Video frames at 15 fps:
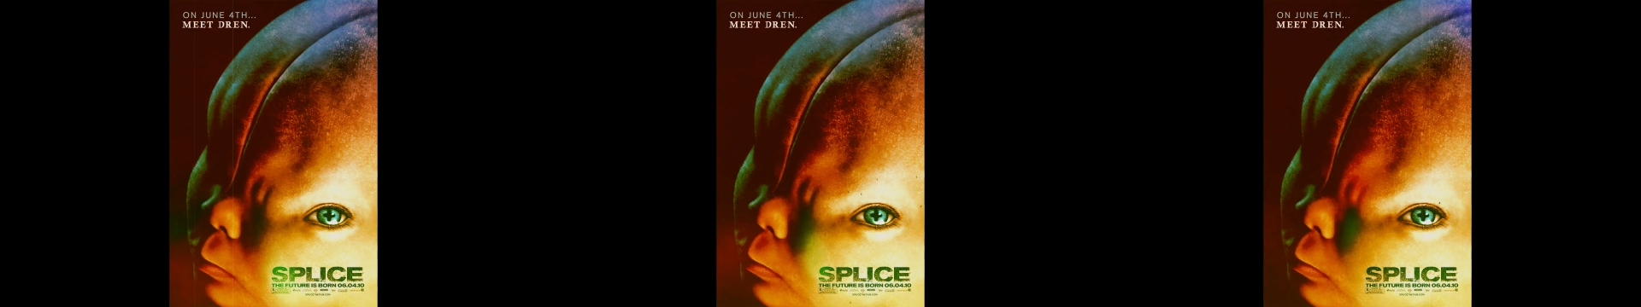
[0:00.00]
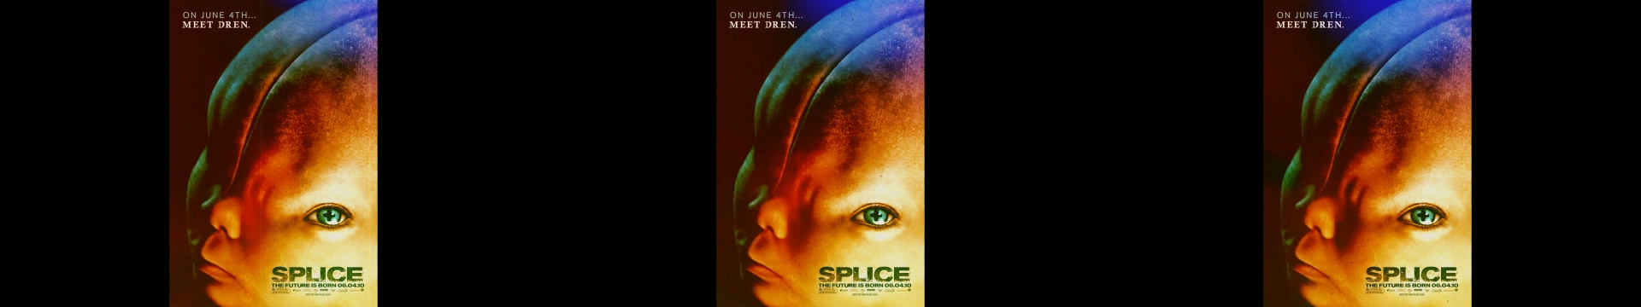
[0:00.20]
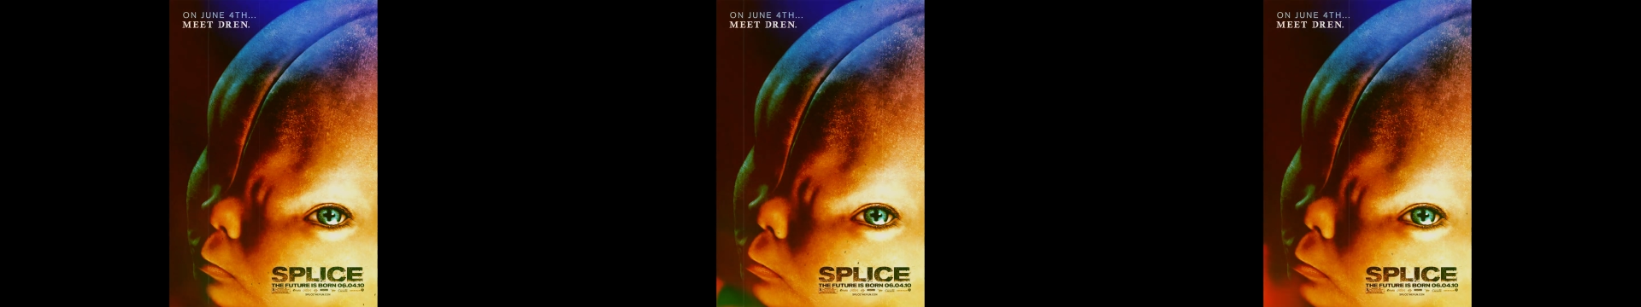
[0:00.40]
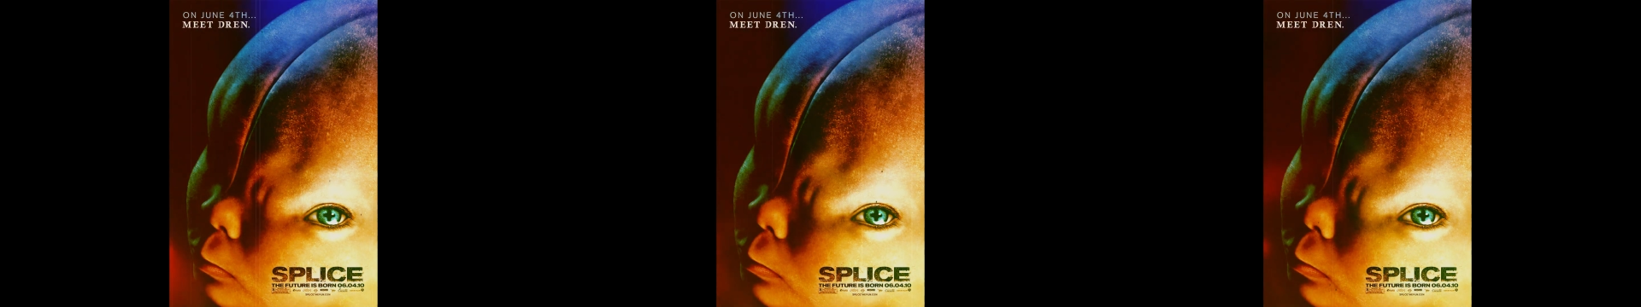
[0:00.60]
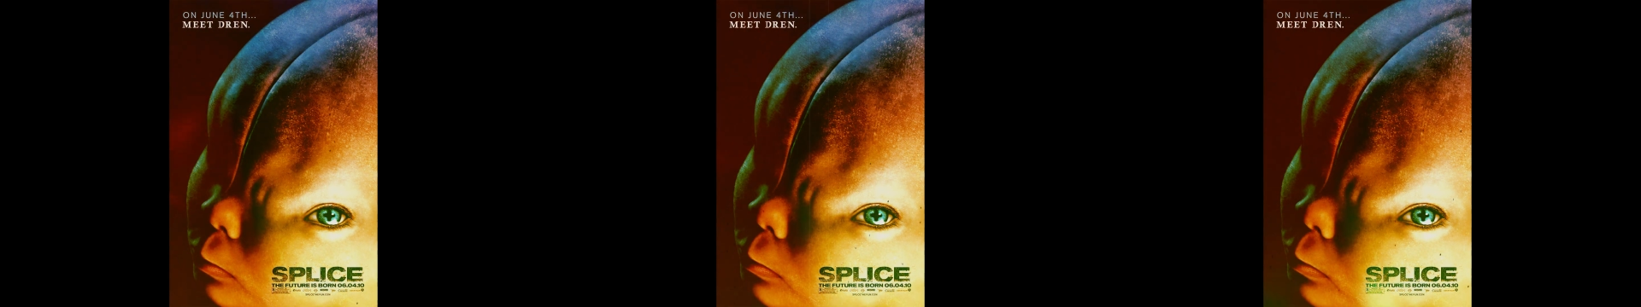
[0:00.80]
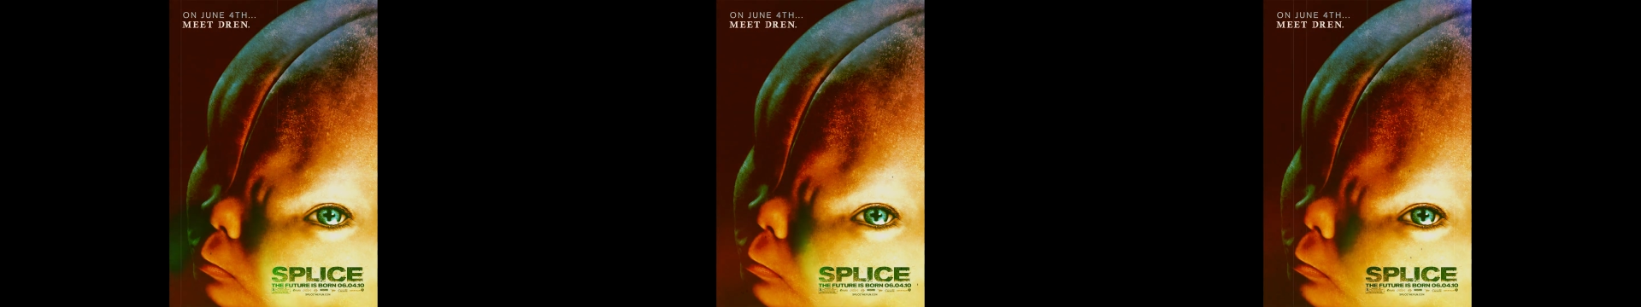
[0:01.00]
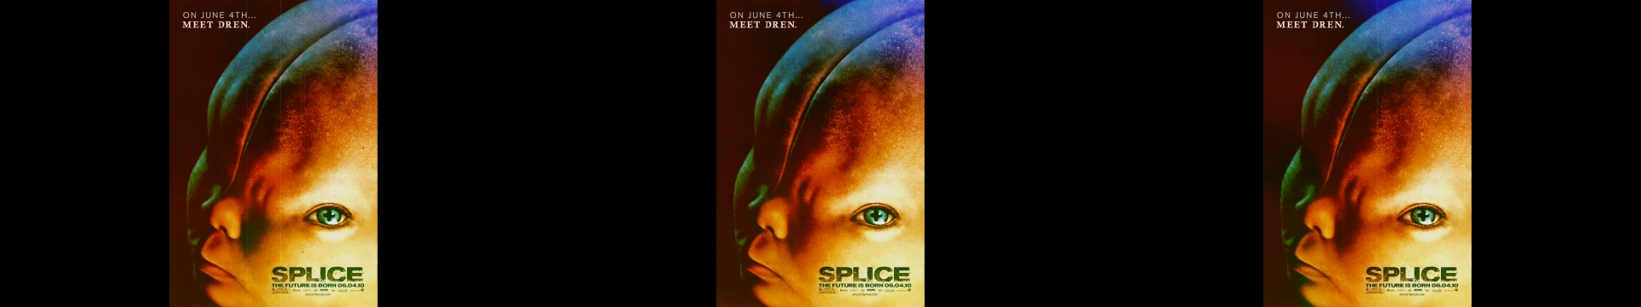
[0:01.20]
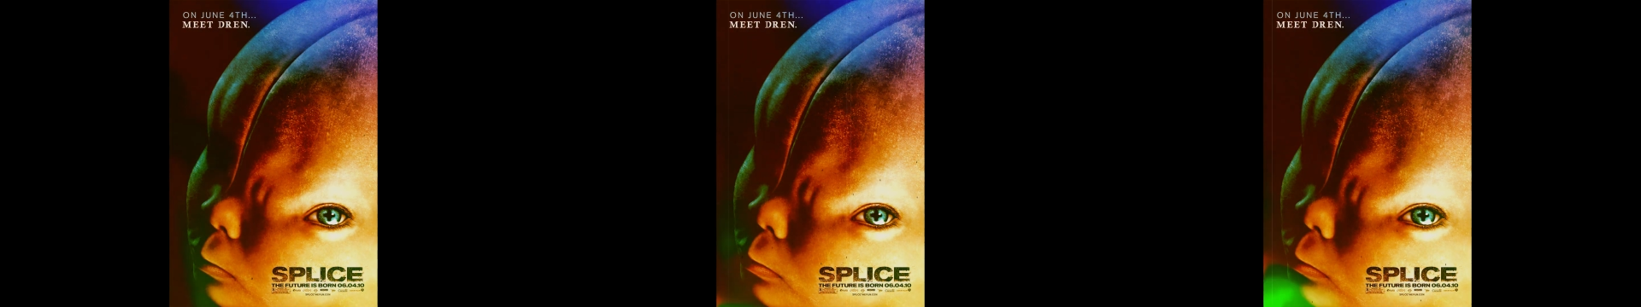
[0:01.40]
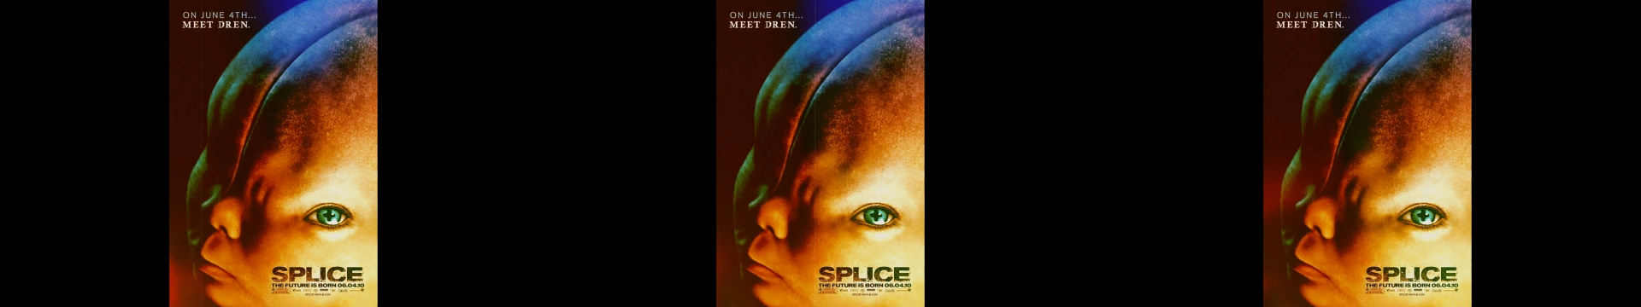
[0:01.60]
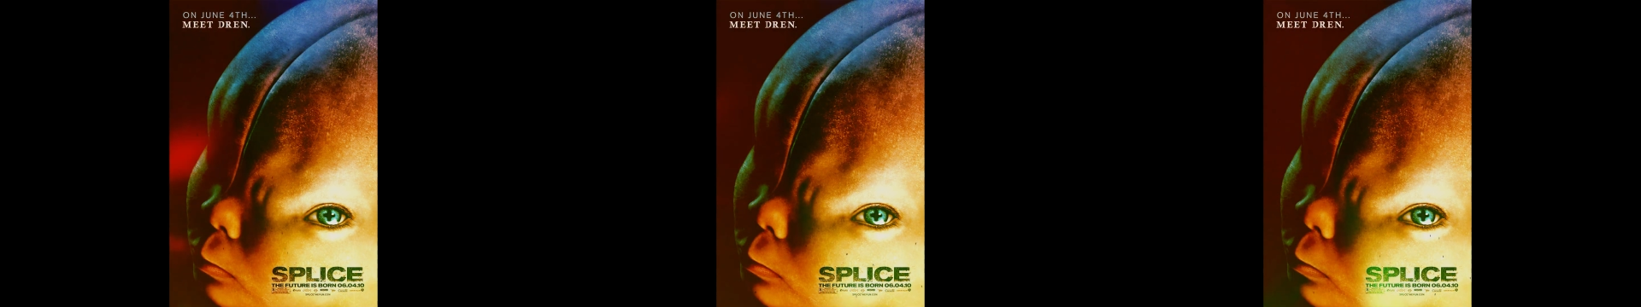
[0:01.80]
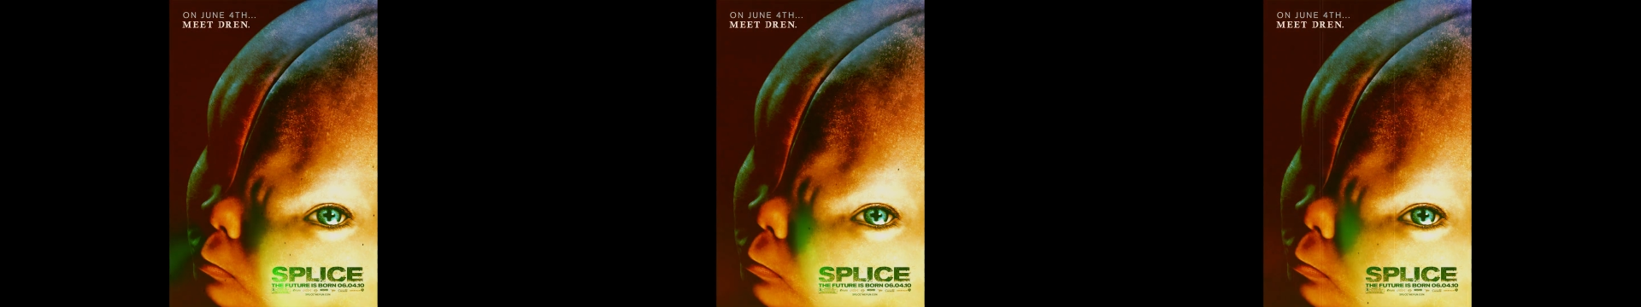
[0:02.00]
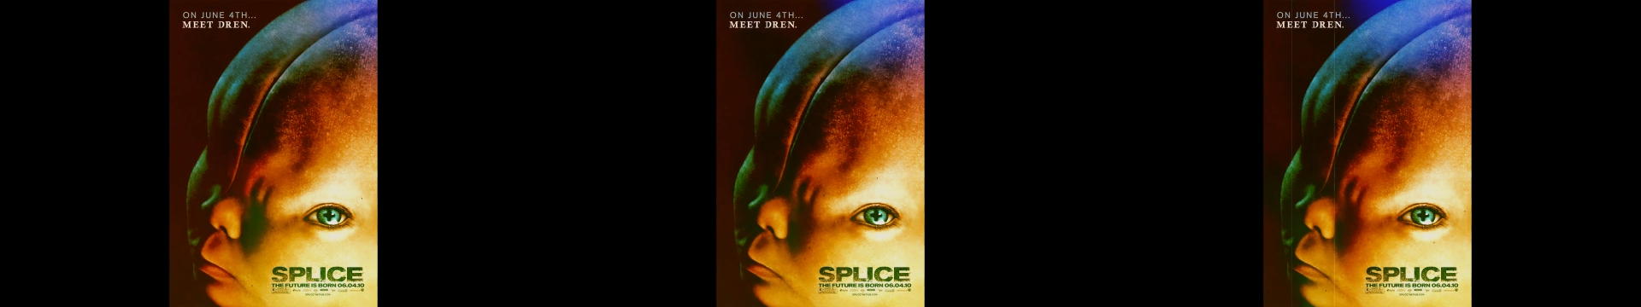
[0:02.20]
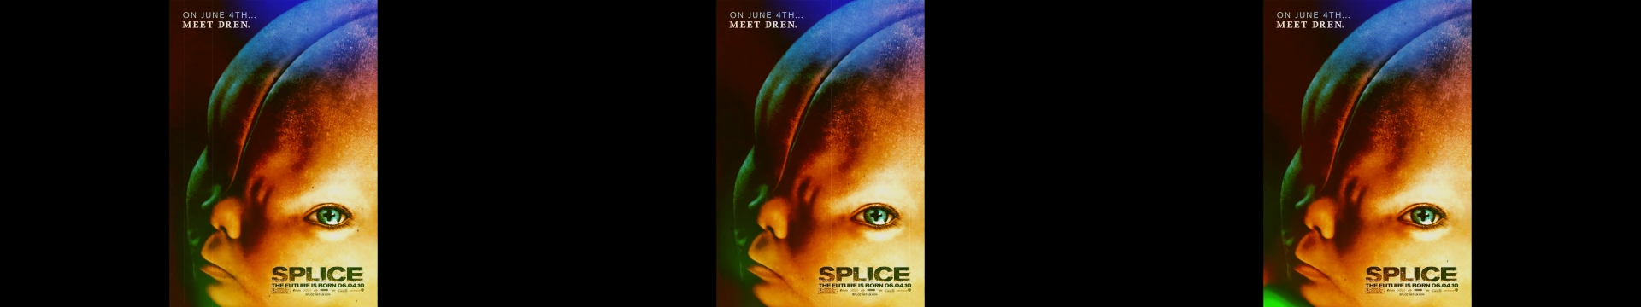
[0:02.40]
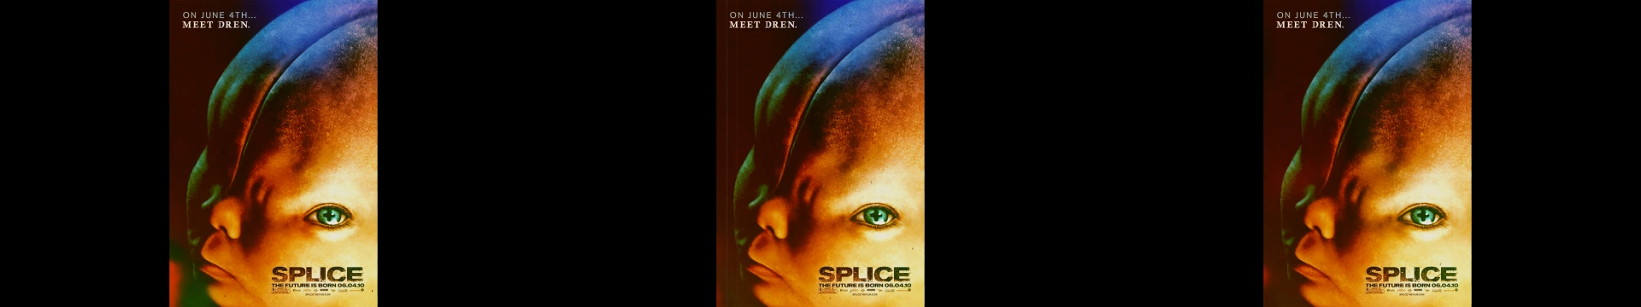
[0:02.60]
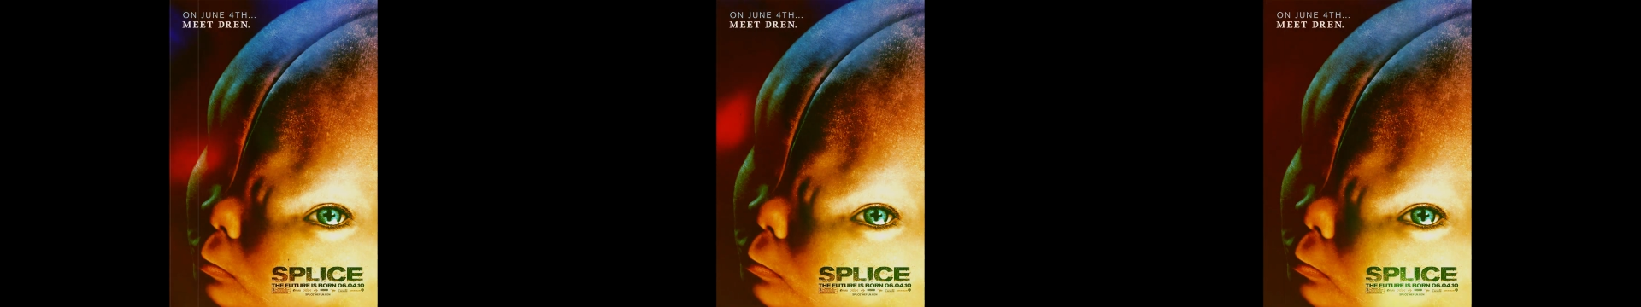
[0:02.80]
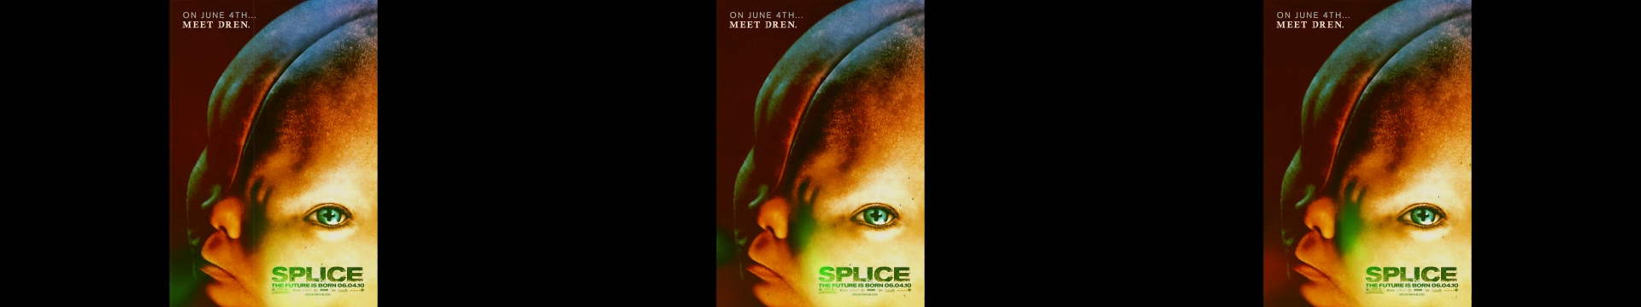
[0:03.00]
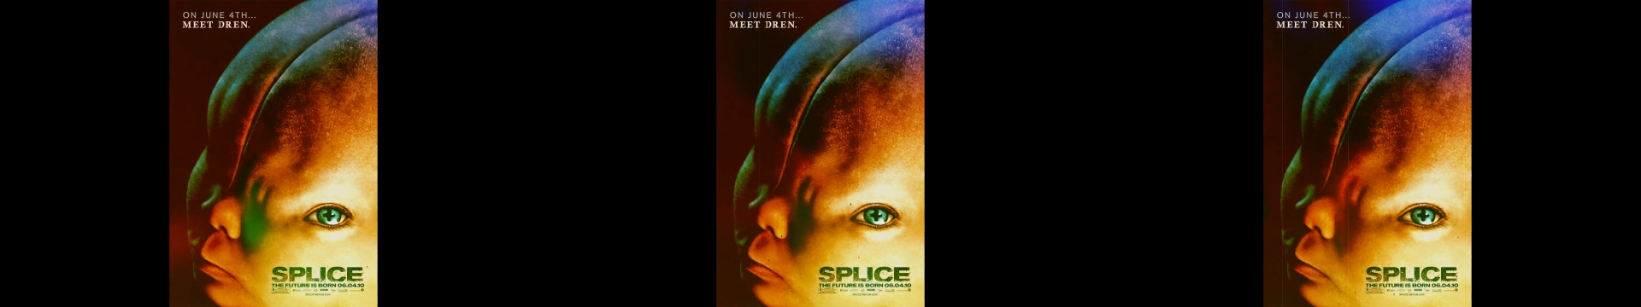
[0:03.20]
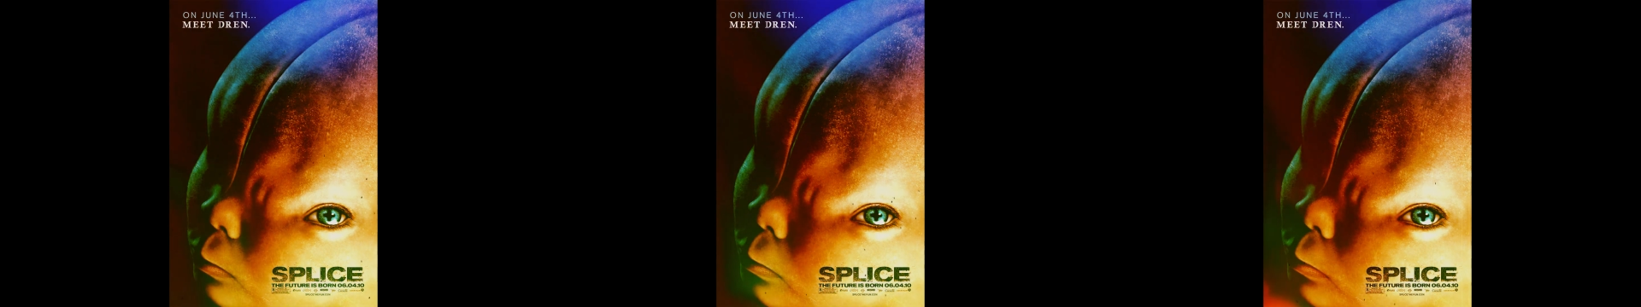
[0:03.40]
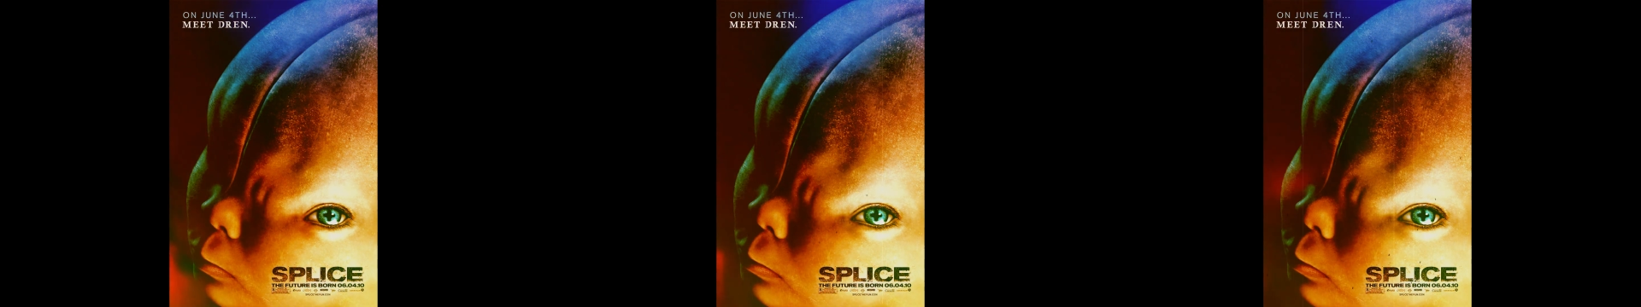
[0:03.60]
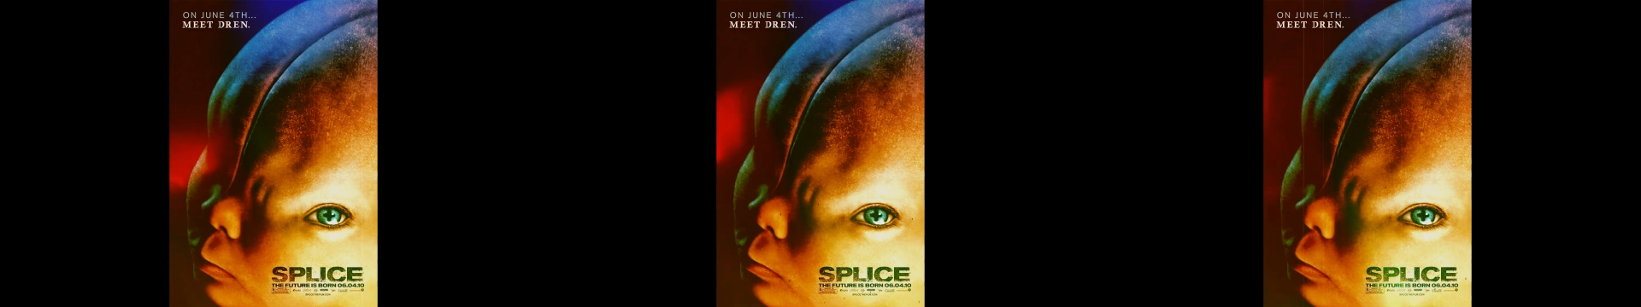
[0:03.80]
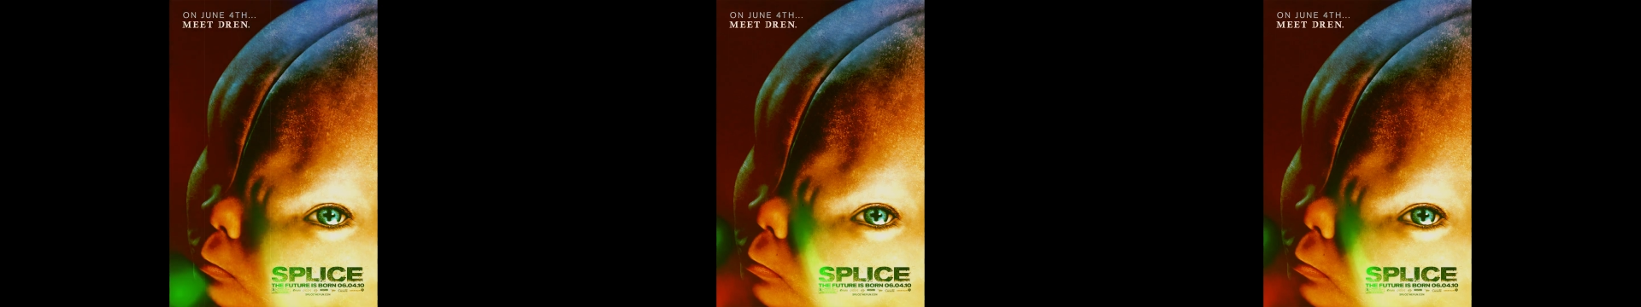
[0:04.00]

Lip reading: No face is visible, so there are no lips to read.